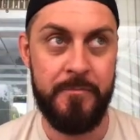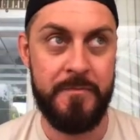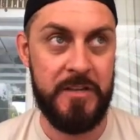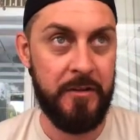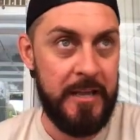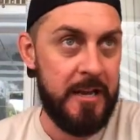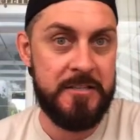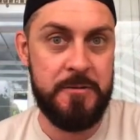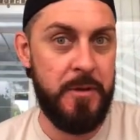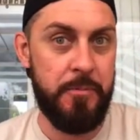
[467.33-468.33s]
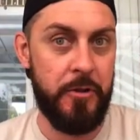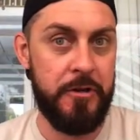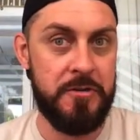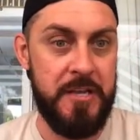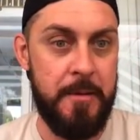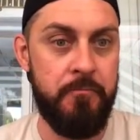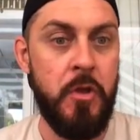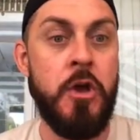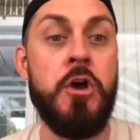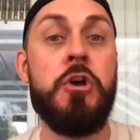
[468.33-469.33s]
Delegate it to people on your team.
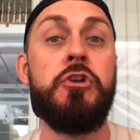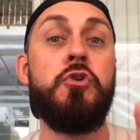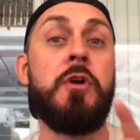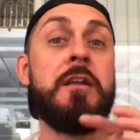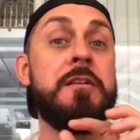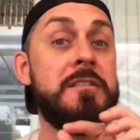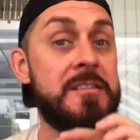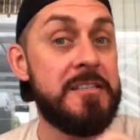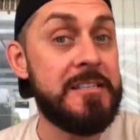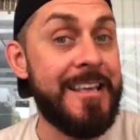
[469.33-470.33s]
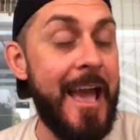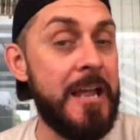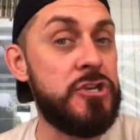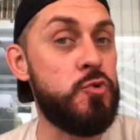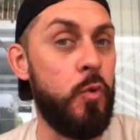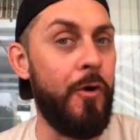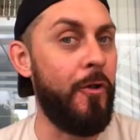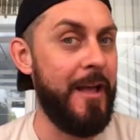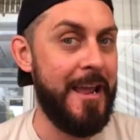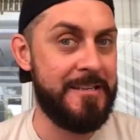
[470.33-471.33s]
You can
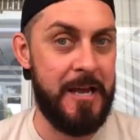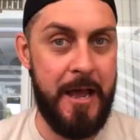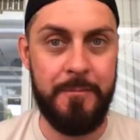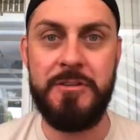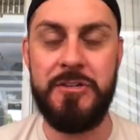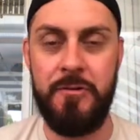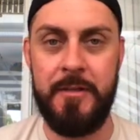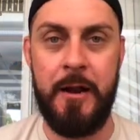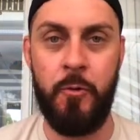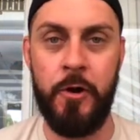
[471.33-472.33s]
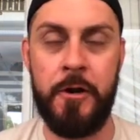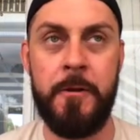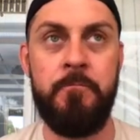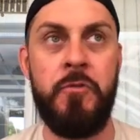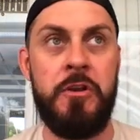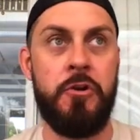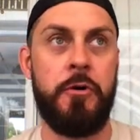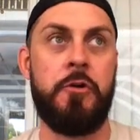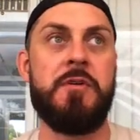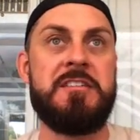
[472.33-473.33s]
schedule a time to do that work.
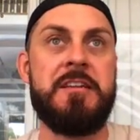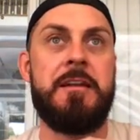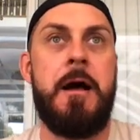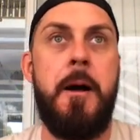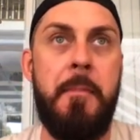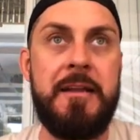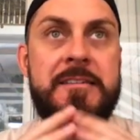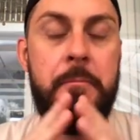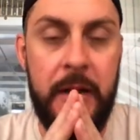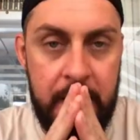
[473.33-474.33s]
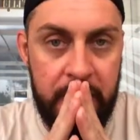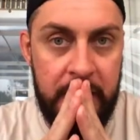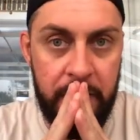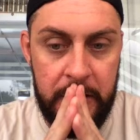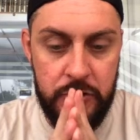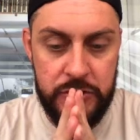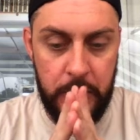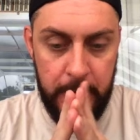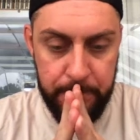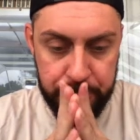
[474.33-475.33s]
On a recent Mindset Monday video that you
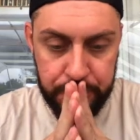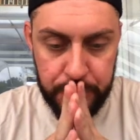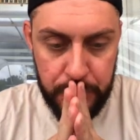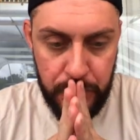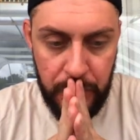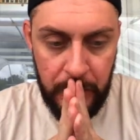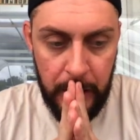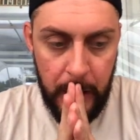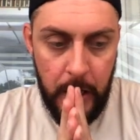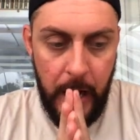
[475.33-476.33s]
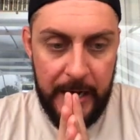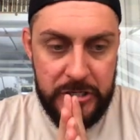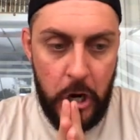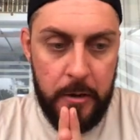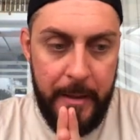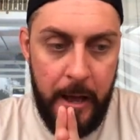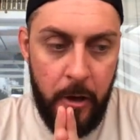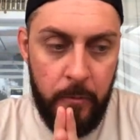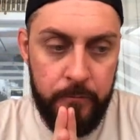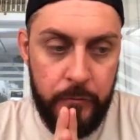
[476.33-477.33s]
saw, I talk
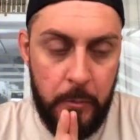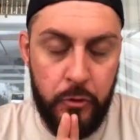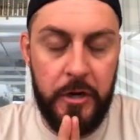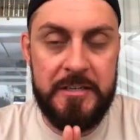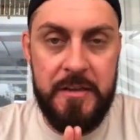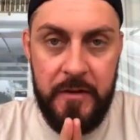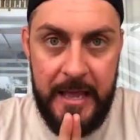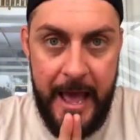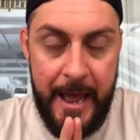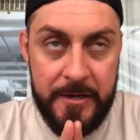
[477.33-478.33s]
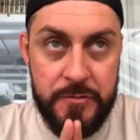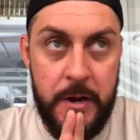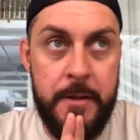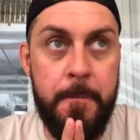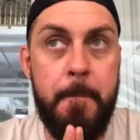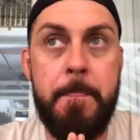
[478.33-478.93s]
about productivity hacks, right?